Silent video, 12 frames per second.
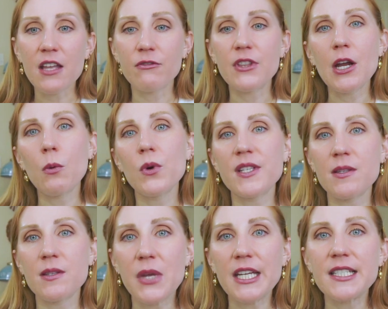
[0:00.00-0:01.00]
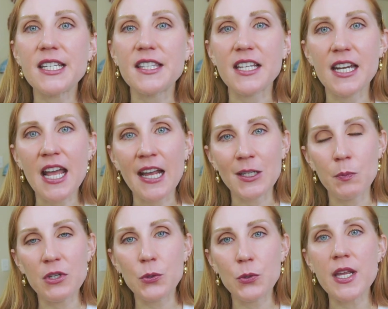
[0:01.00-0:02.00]
if there was a big
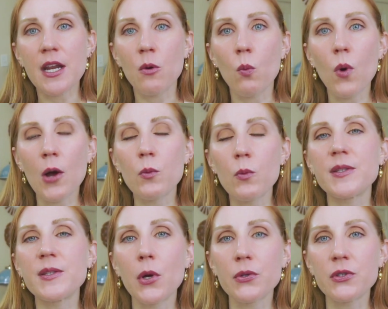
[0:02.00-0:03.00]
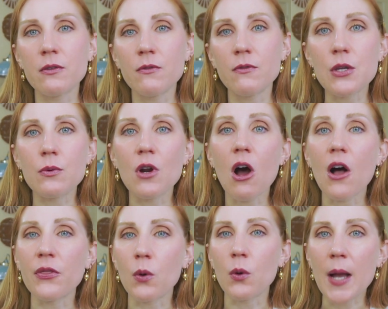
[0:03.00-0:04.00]
disconnect between what was most viewed
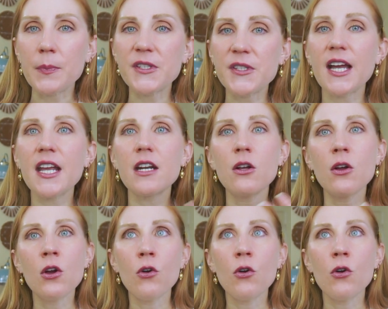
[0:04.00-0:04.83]
on the website